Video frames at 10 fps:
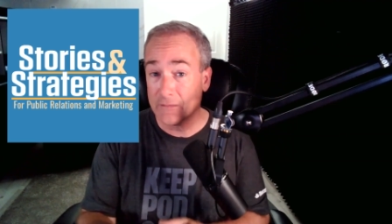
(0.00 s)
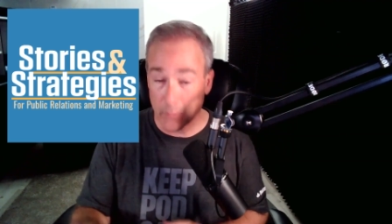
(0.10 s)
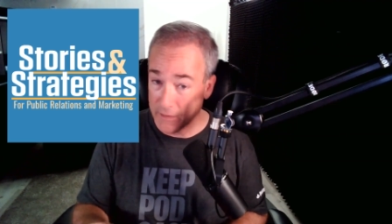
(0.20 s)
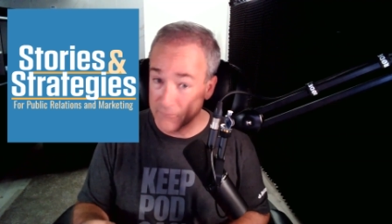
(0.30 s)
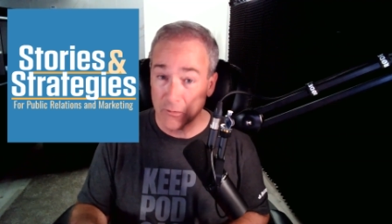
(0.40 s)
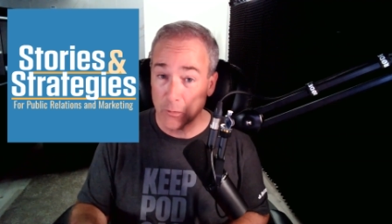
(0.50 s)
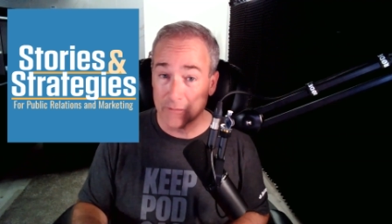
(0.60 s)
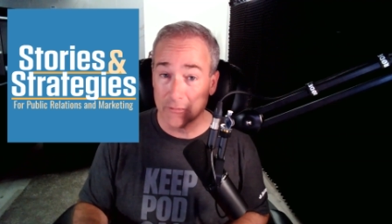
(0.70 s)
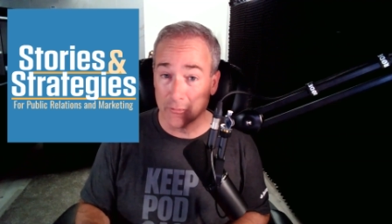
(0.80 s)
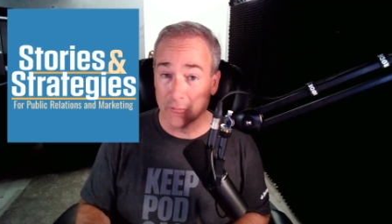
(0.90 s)
So
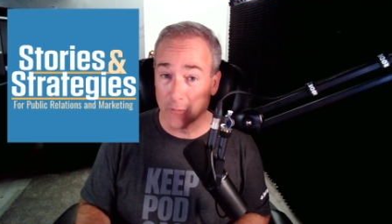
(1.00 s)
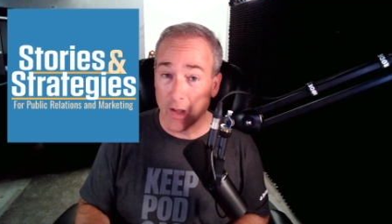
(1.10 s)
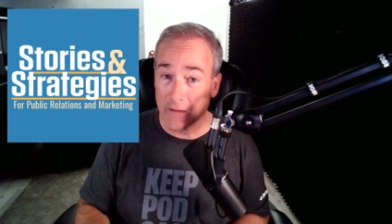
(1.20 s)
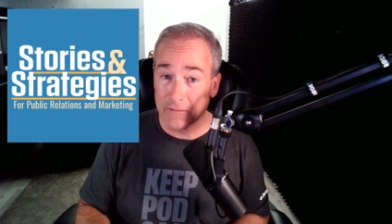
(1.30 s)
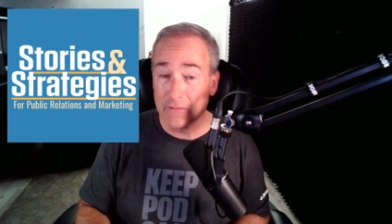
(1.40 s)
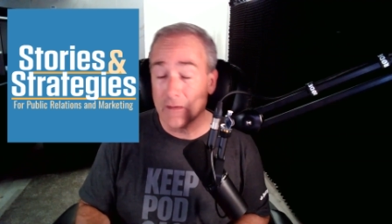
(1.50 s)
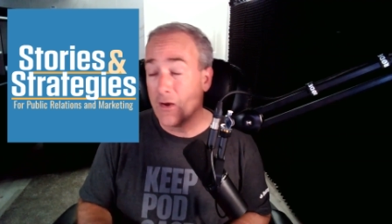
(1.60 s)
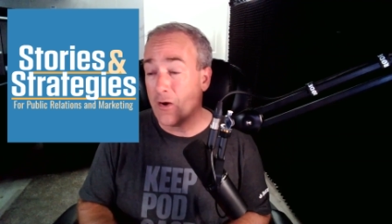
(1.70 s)
influencers for us